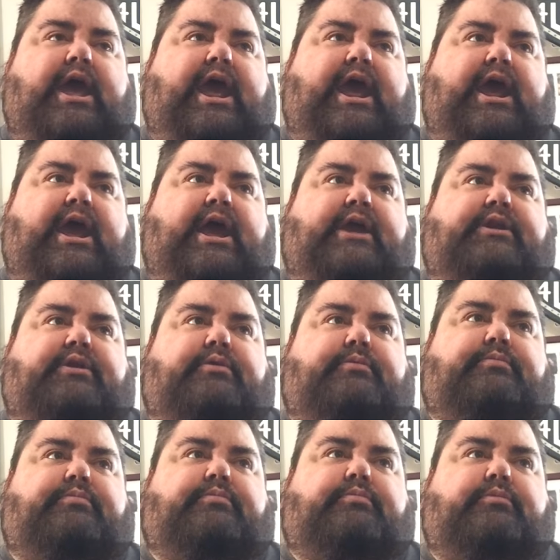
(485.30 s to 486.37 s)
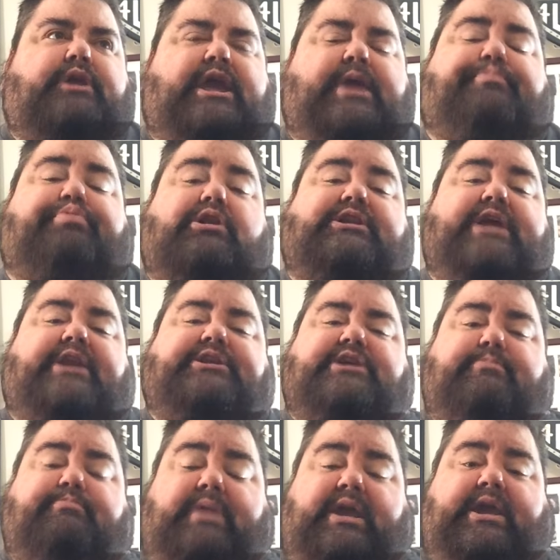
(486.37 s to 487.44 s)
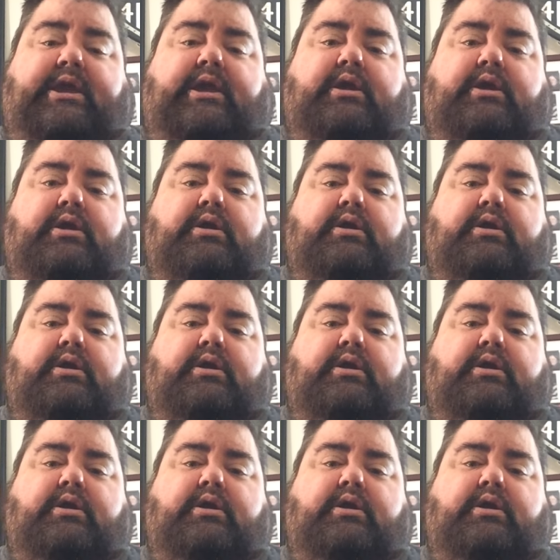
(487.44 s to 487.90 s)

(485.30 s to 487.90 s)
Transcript: And he presented me